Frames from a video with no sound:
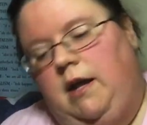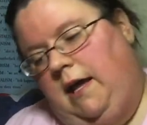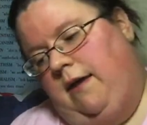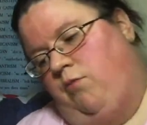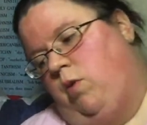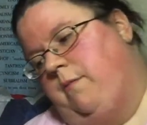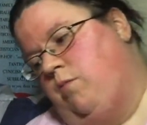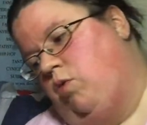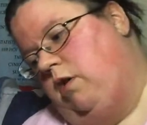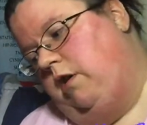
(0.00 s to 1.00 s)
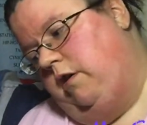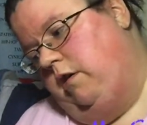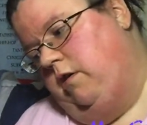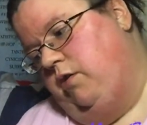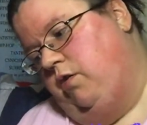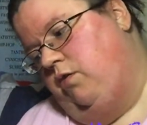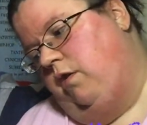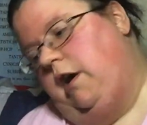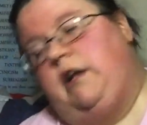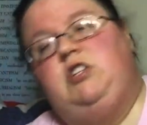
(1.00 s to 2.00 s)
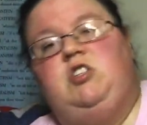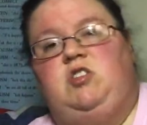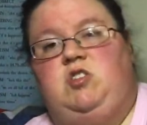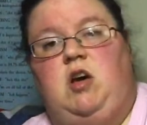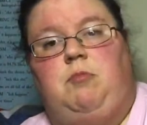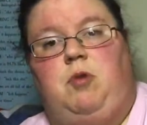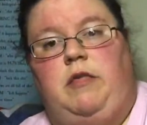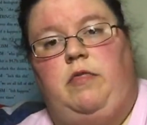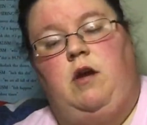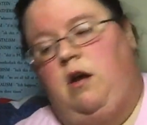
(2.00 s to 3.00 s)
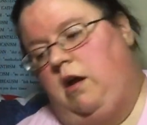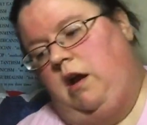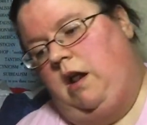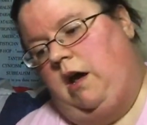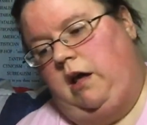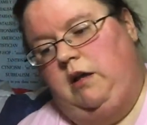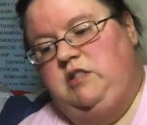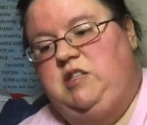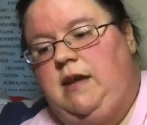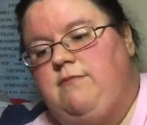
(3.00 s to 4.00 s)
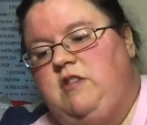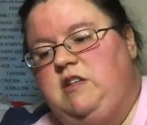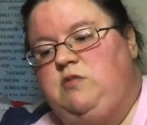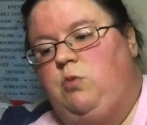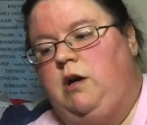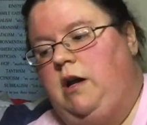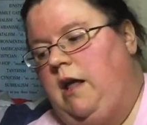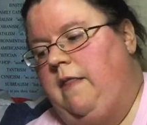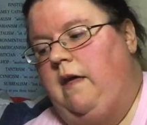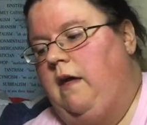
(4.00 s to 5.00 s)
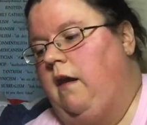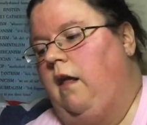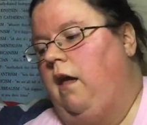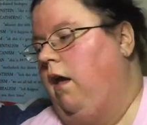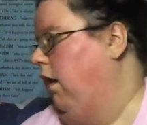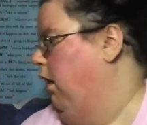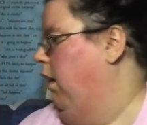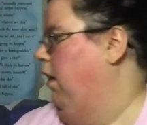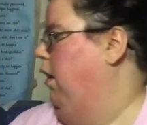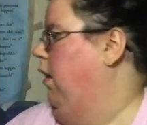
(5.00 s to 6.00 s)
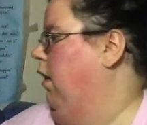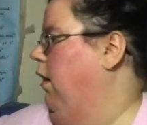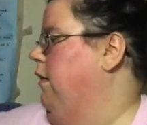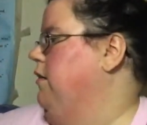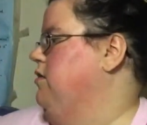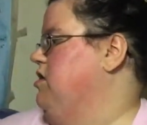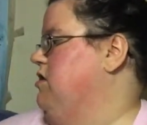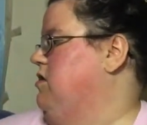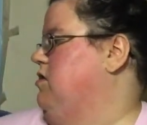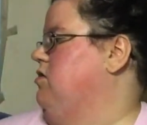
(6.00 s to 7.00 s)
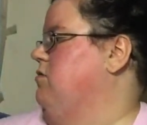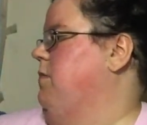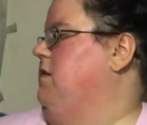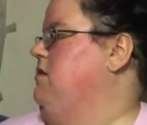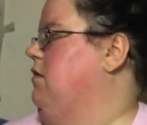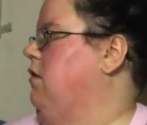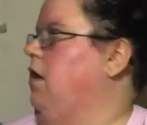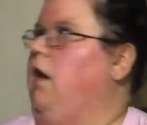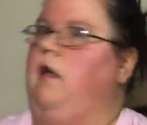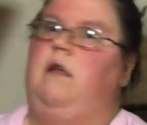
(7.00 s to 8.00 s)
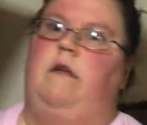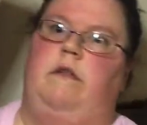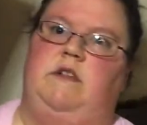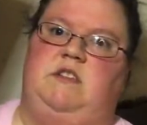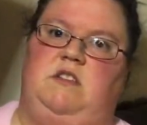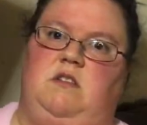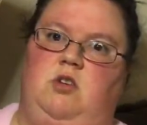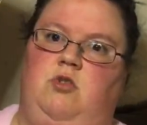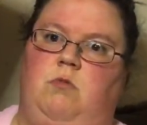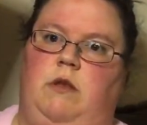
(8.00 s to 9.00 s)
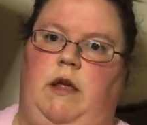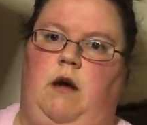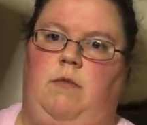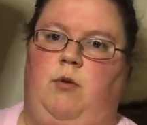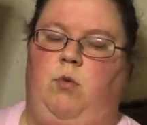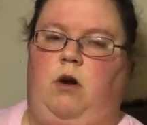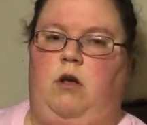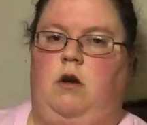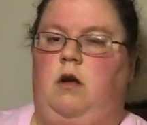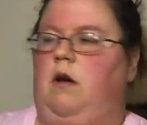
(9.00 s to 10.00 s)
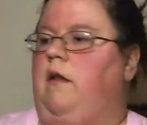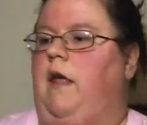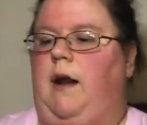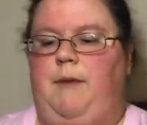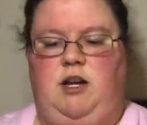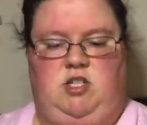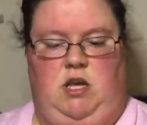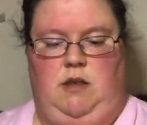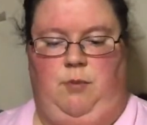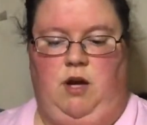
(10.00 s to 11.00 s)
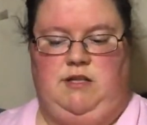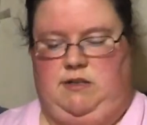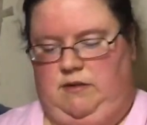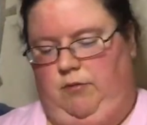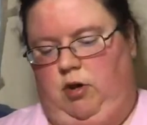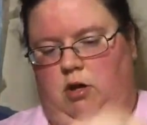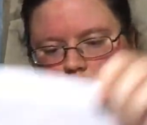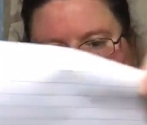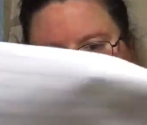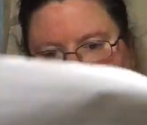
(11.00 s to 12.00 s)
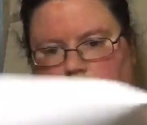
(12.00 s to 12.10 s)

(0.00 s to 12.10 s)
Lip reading: I have one more, or I can just stop right there and I can save this one and then just basically, this is the new one that I'll be working on, that I'm actually in the process of working on.